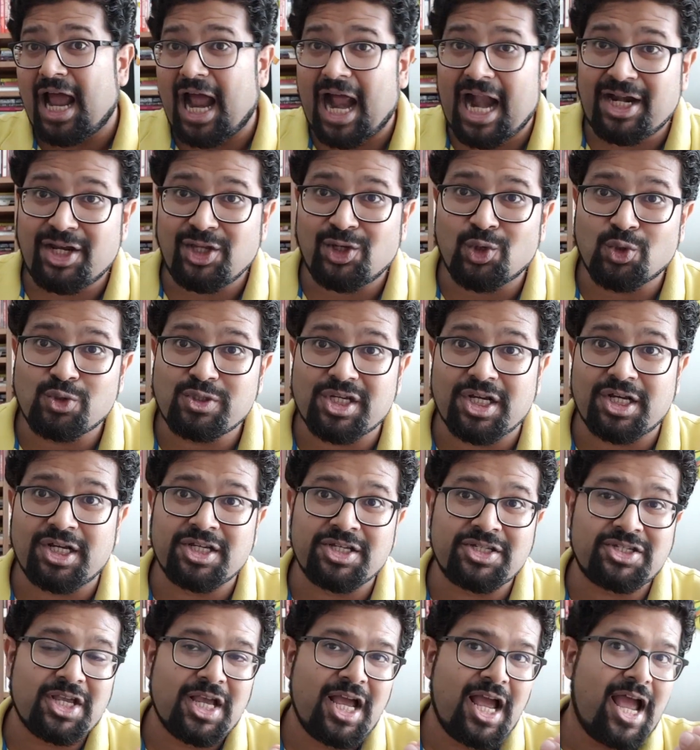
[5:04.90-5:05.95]
end
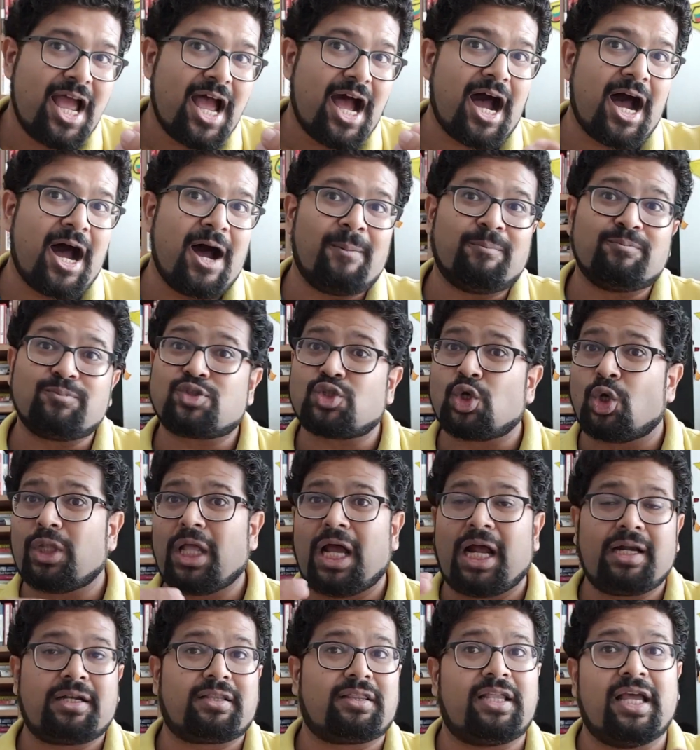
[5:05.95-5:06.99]
users um, so
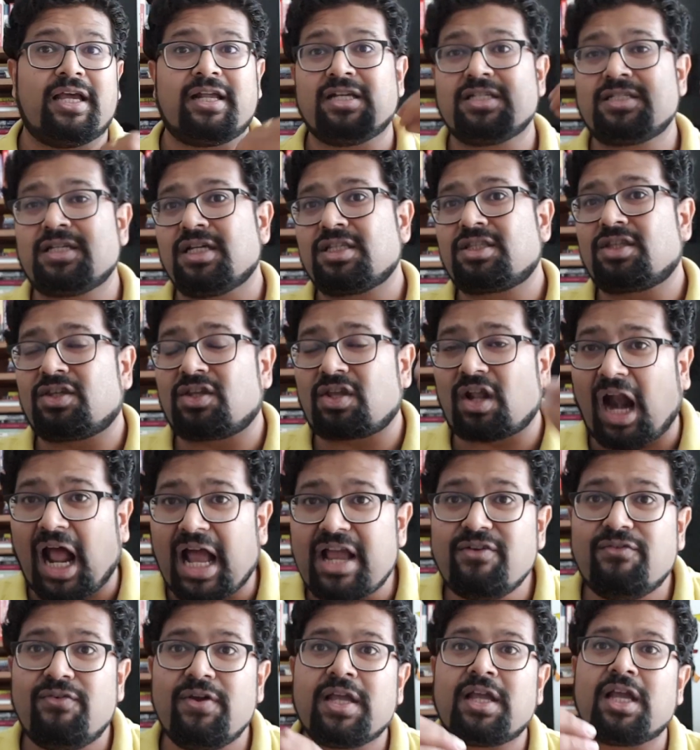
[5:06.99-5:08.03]
that there is a
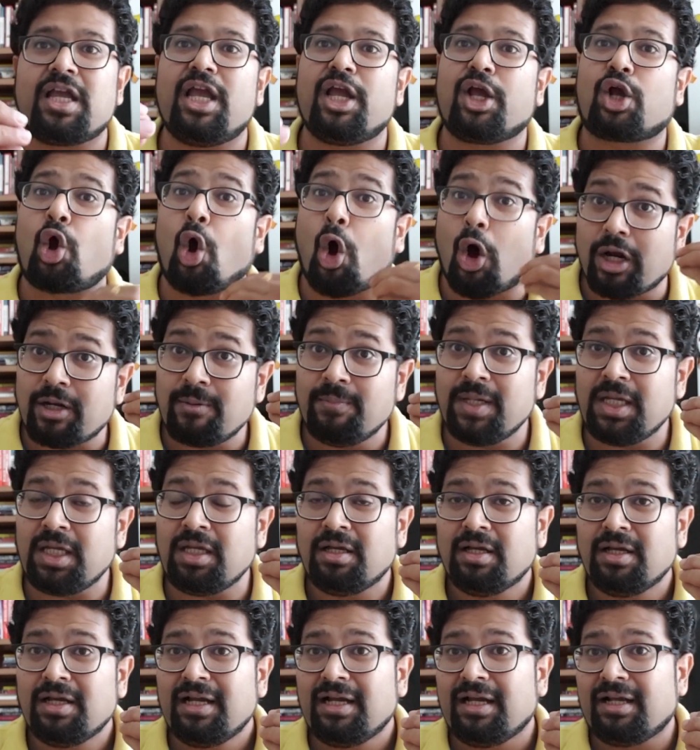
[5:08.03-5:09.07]
thriving
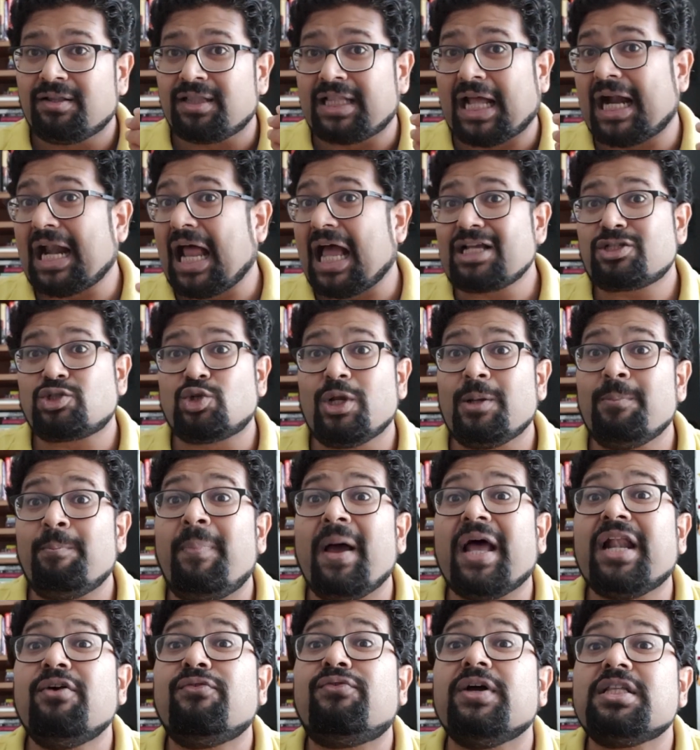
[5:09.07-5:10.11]
economy that actually
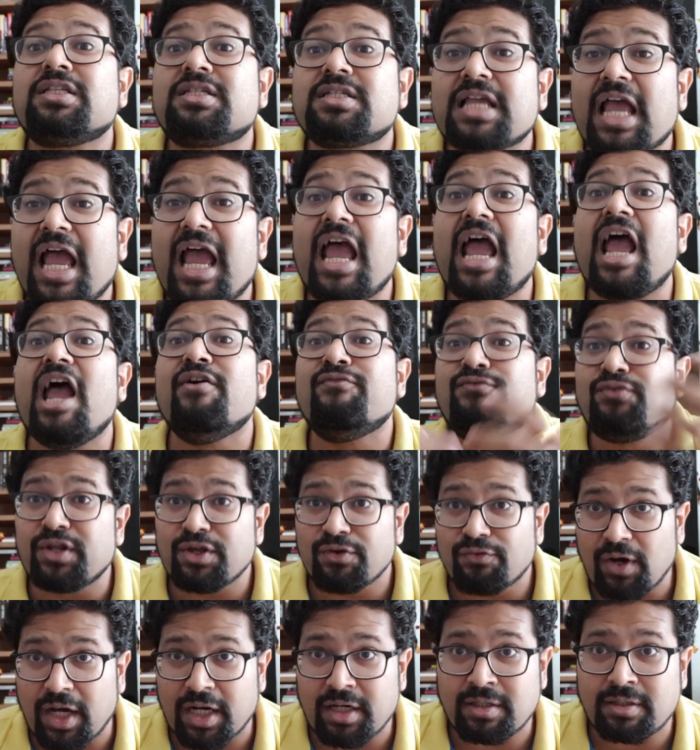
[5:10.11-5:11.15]
benefits
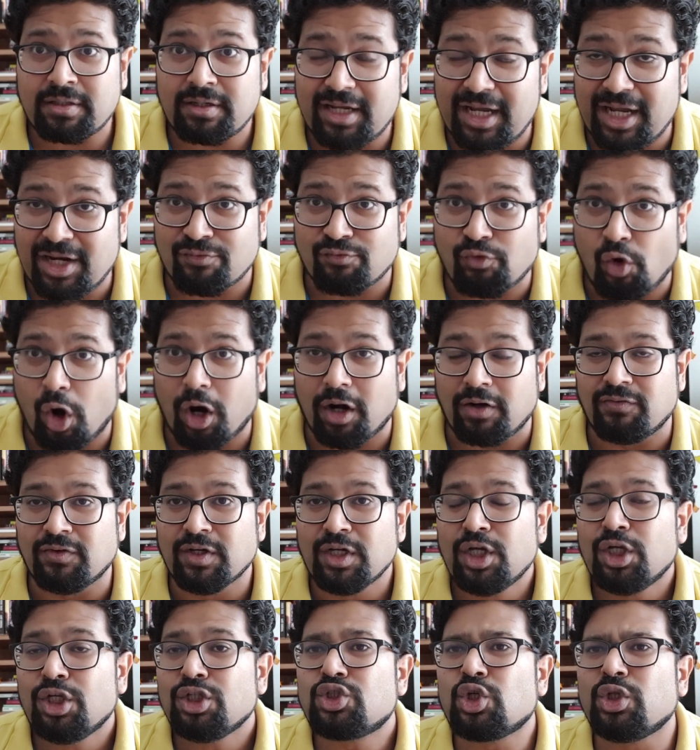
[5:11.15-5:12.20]
everyone involved.
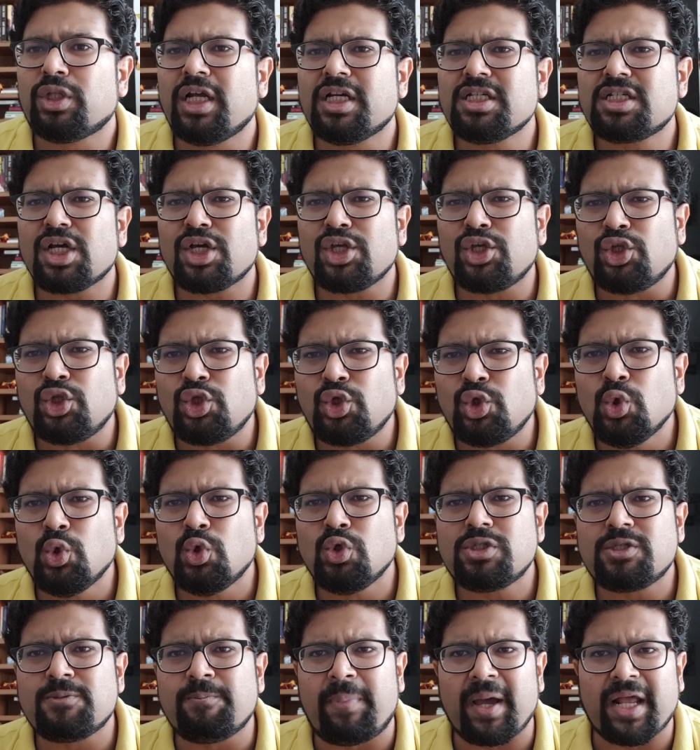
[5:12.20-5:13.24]
So there is a
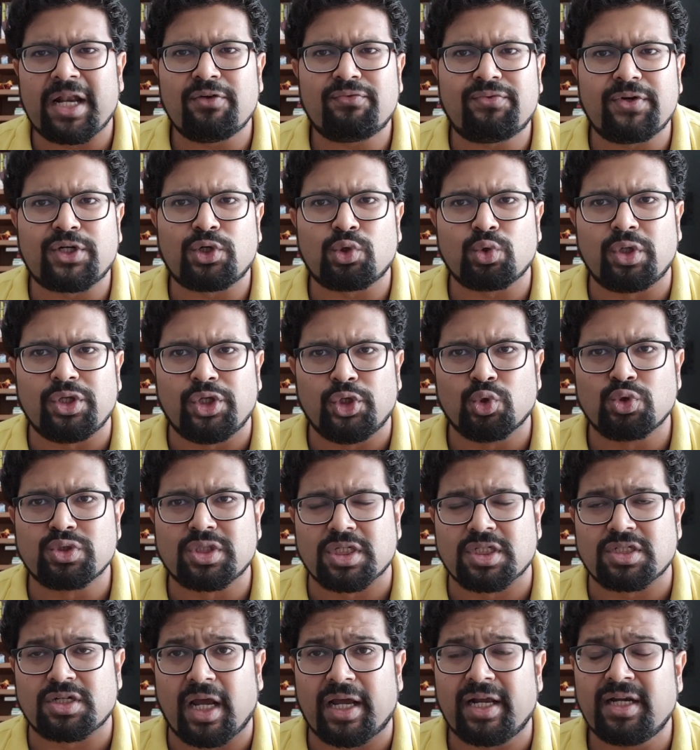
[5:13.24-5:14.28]
huge benefit to the
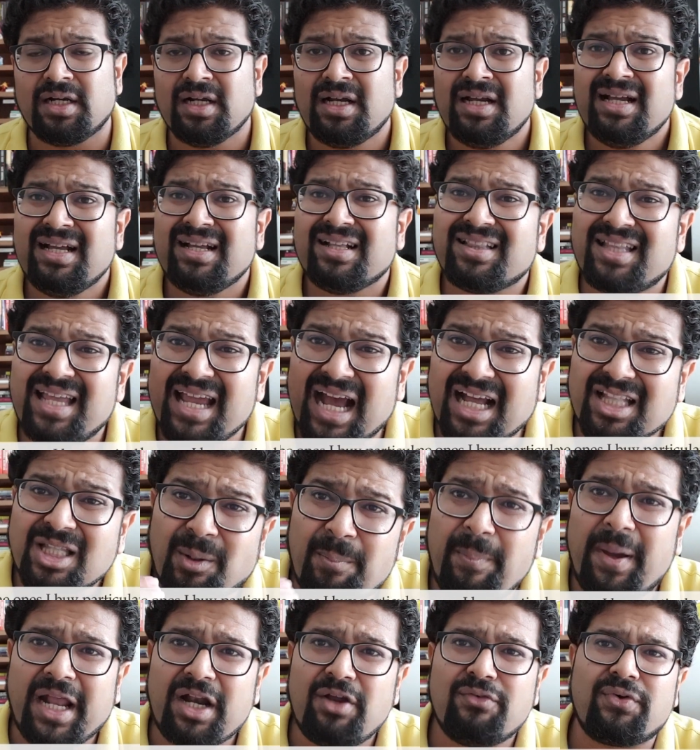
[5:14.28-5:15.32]
users, right? The
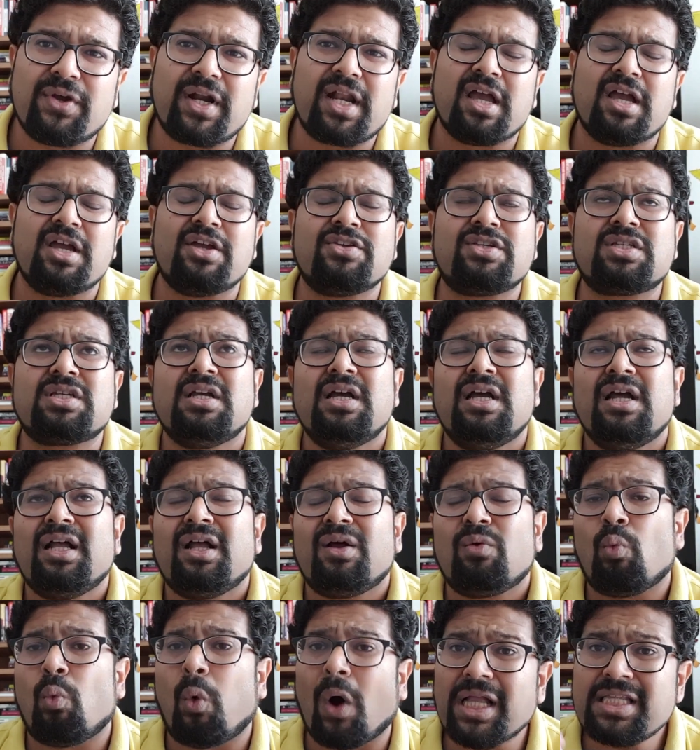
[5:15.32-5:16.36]
other benefit is
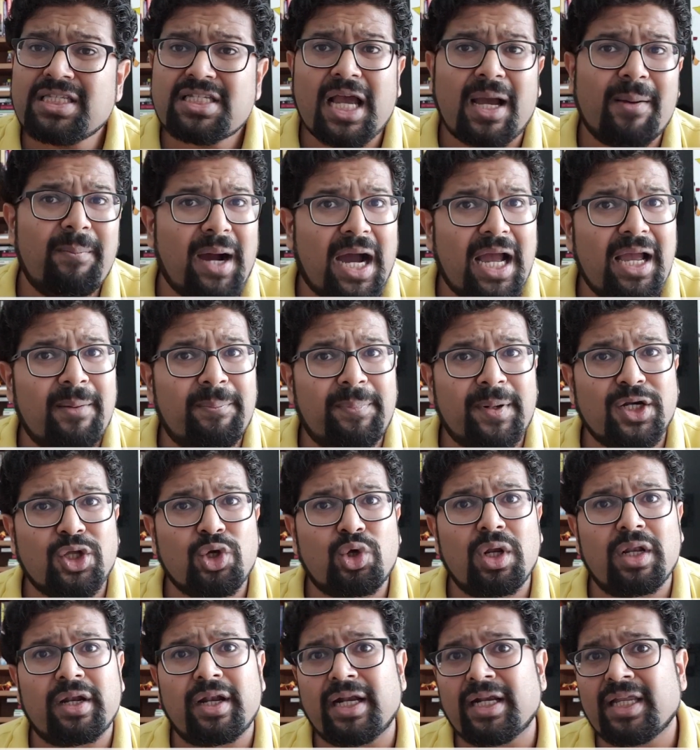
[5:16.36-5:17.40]
once I buy a
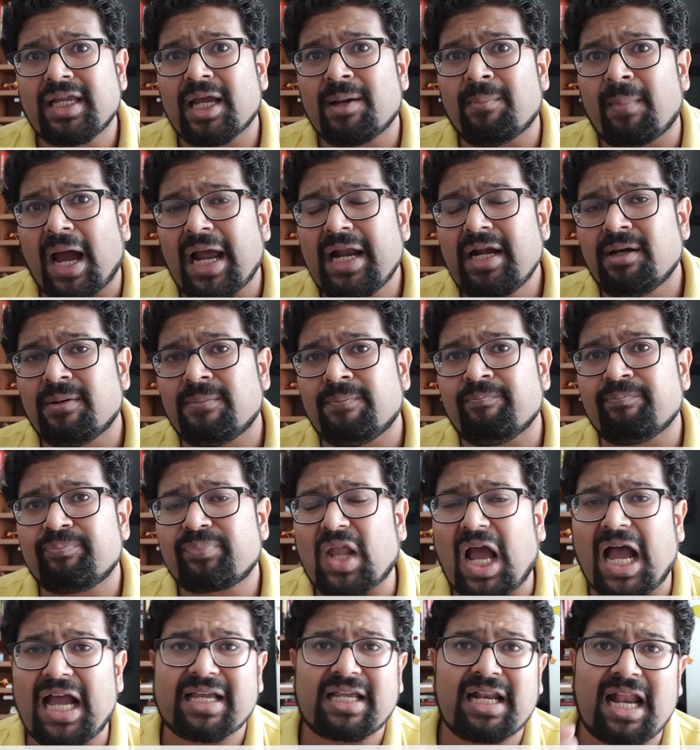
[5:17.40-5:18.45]
particular in-game item,
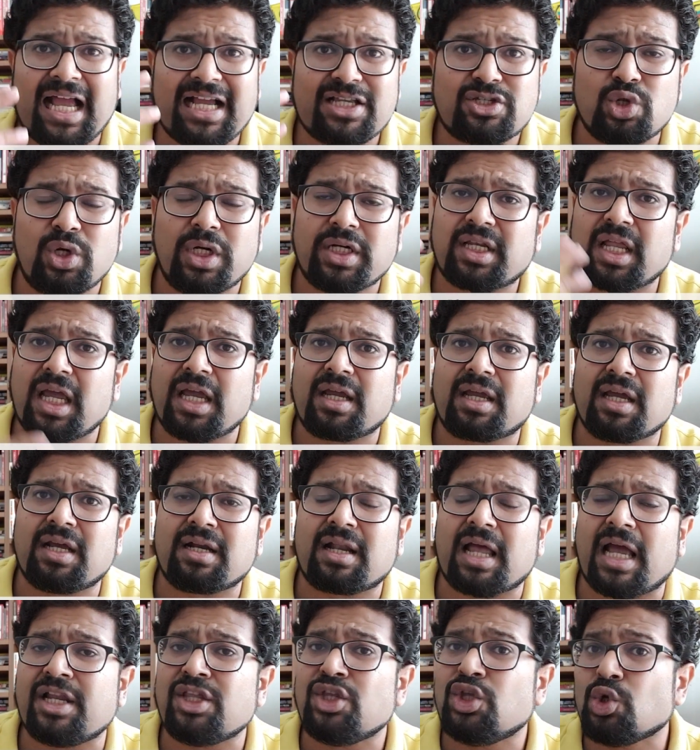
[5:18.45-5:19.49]
I can actually take it
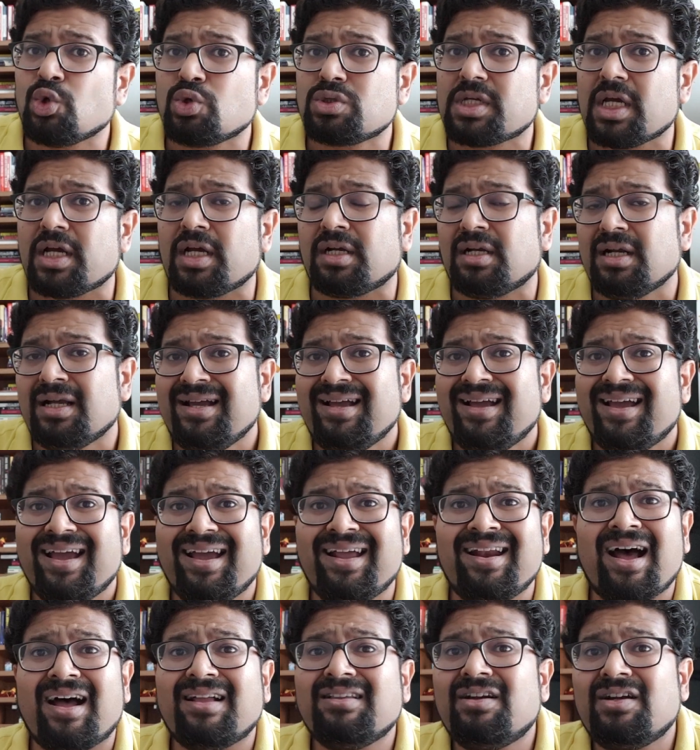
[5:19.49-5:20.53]
and use it
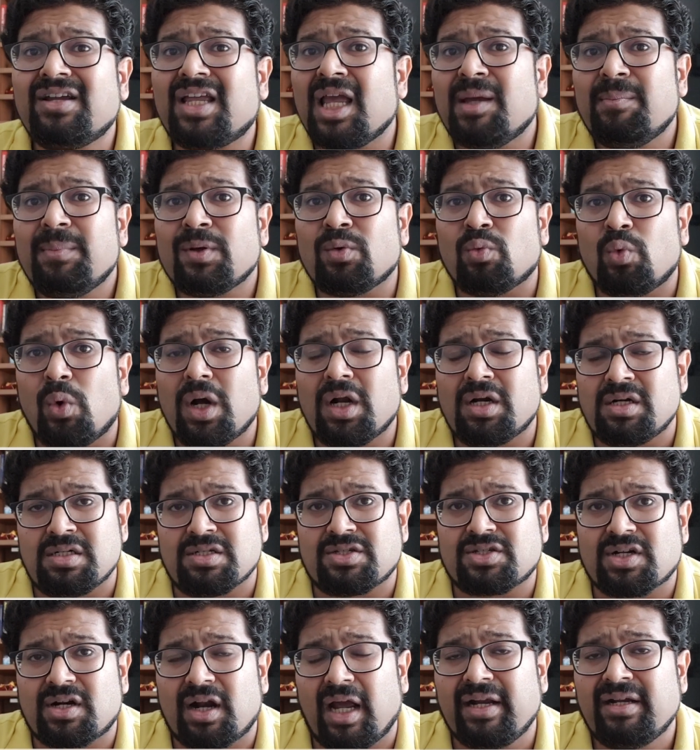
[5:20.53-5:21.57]
in other gaming
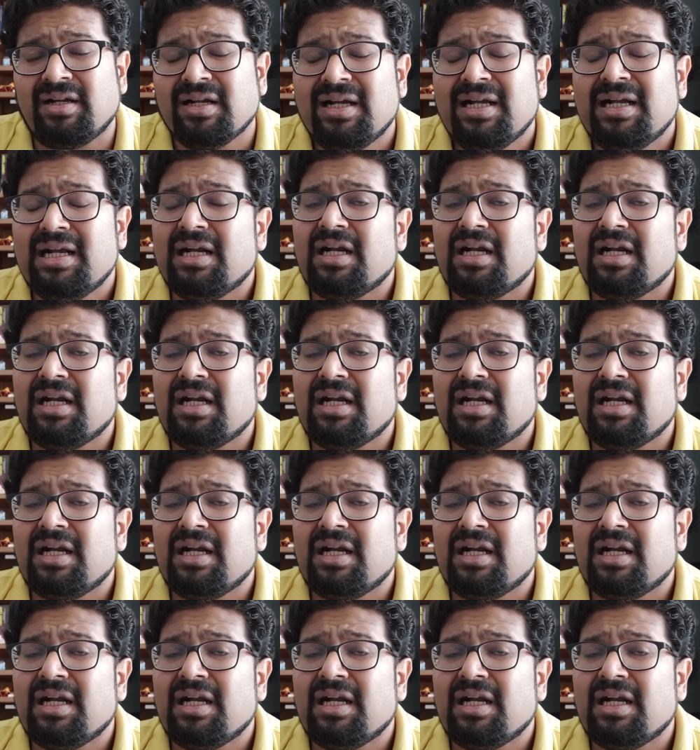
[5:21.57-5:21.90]
worlds, right?